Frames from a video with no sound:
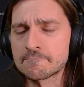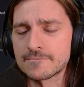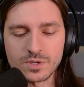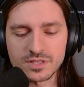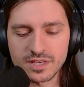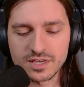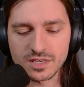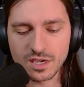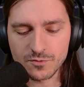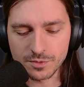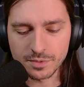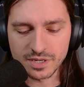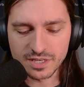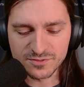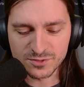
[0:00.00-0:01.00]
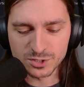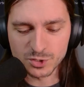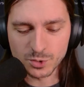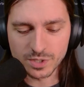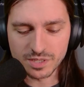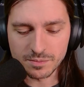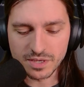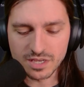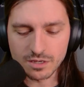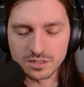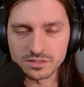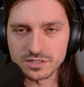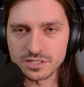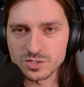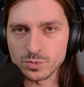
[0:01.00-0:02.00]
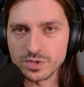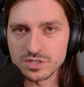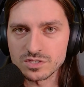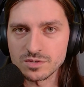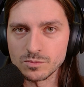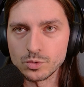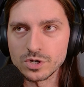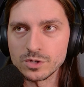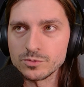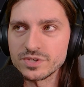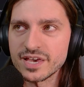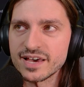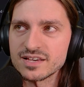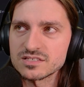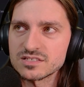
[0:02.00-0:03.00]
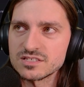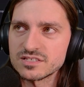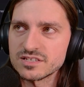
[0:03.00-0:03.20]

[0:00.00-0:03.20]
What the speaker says: So I thank everybody for joining me on this week's BwodeCast.